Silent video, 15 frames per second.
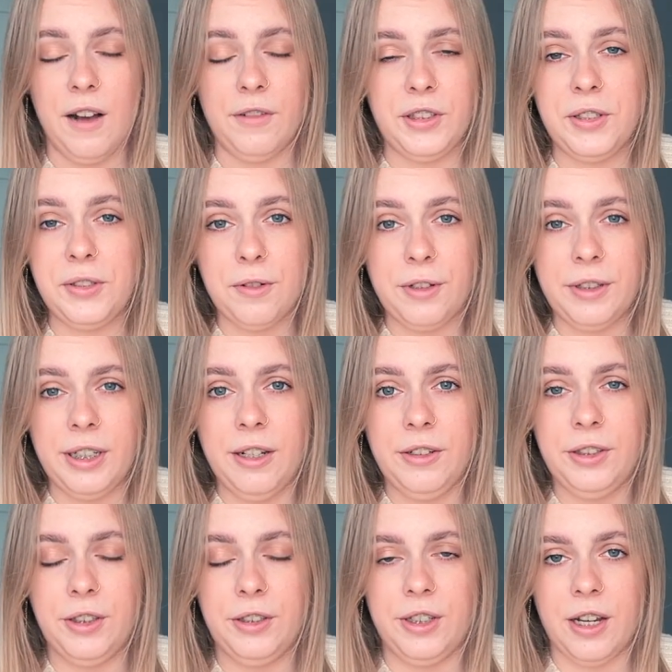After sorting
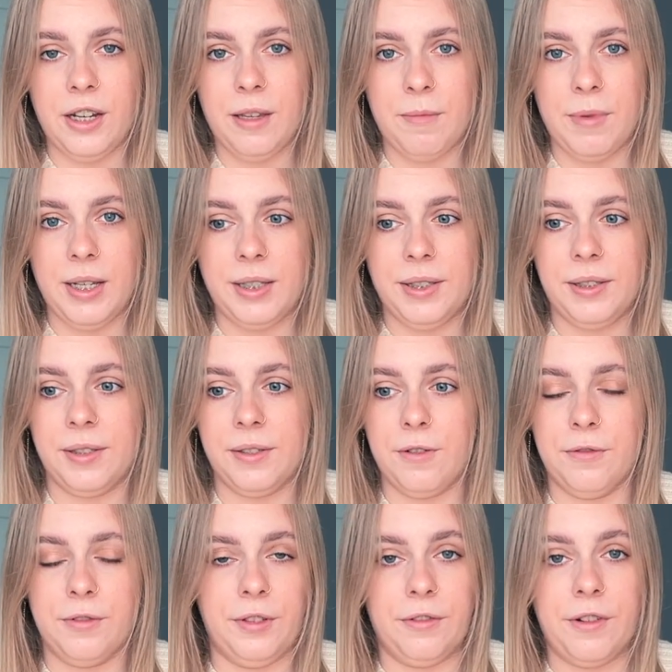out your documents
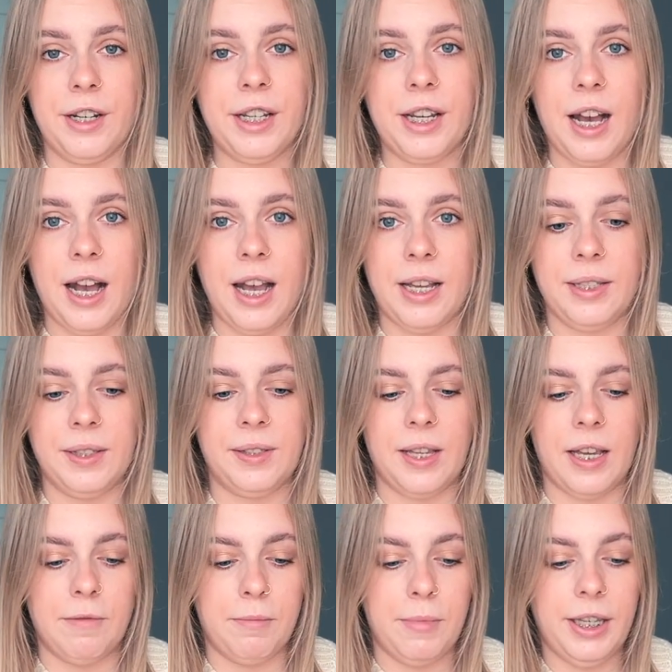of different kinds
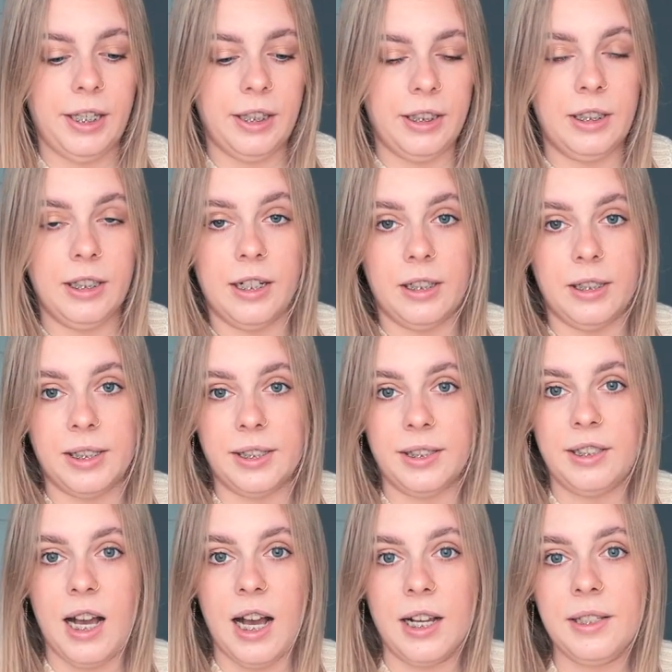and making a little
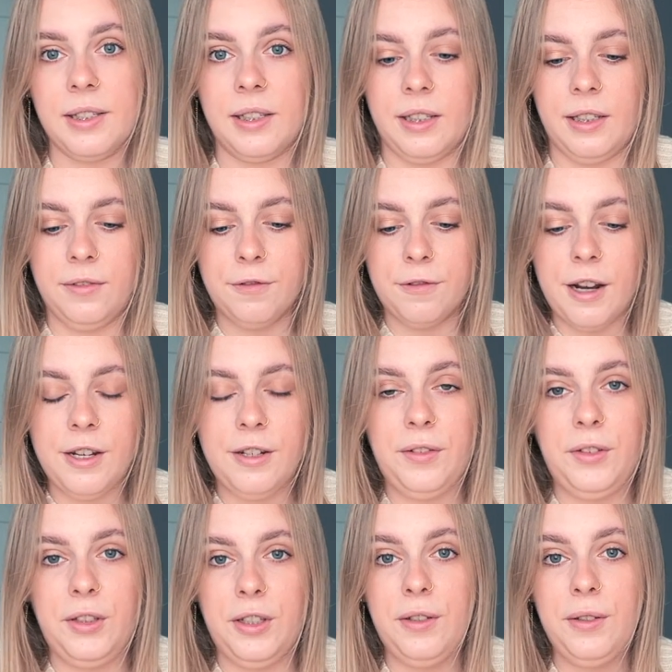stacks in front
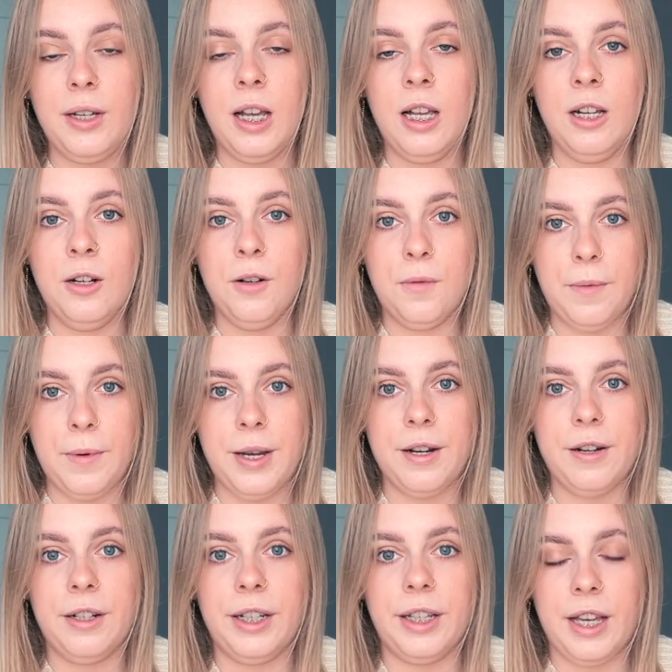of you,
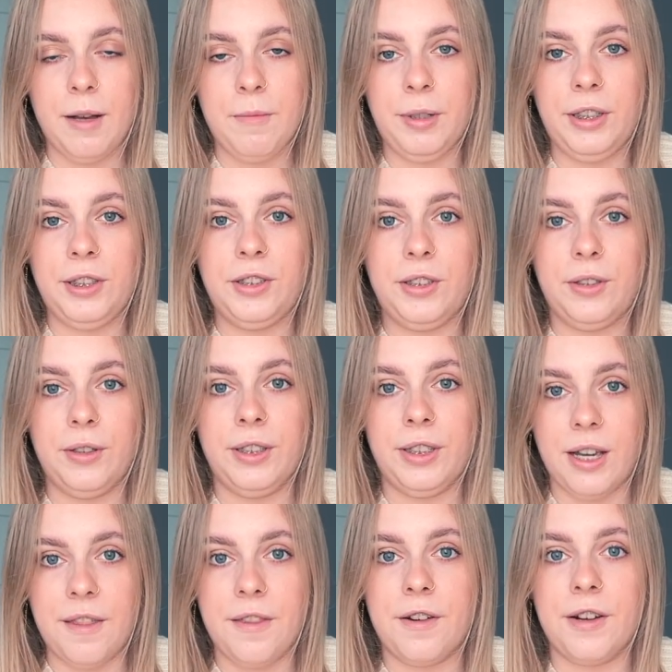we're coming to
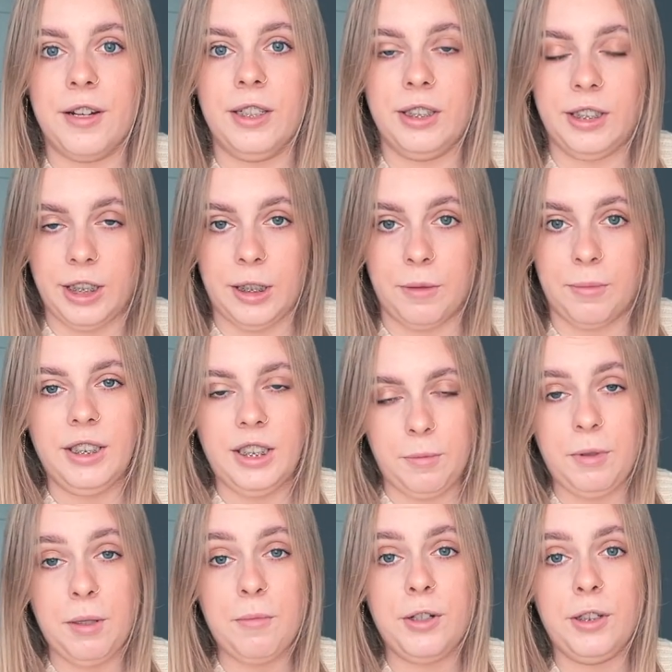another tip.
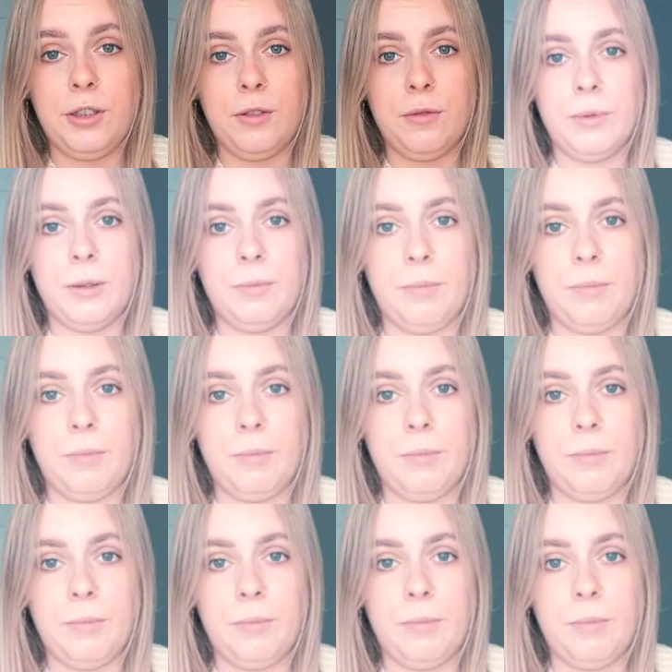Tip number 2 will